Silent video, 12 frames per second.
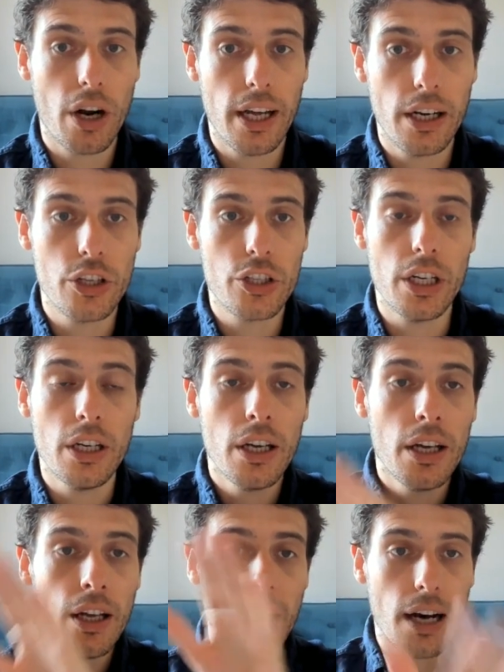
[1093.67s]
energy
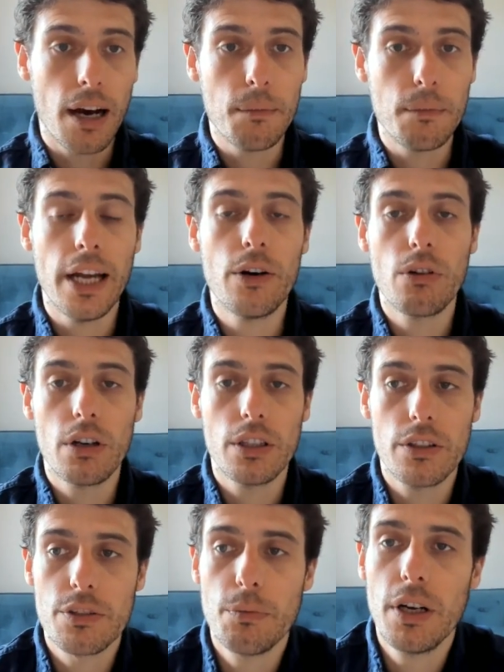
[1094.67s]
later on in
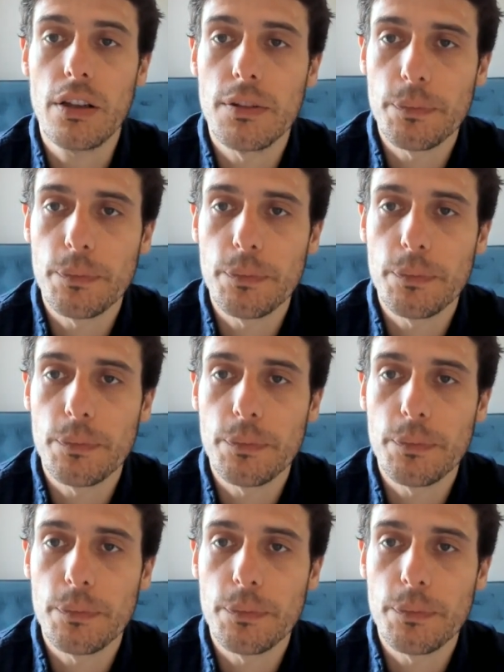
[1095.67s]
this month.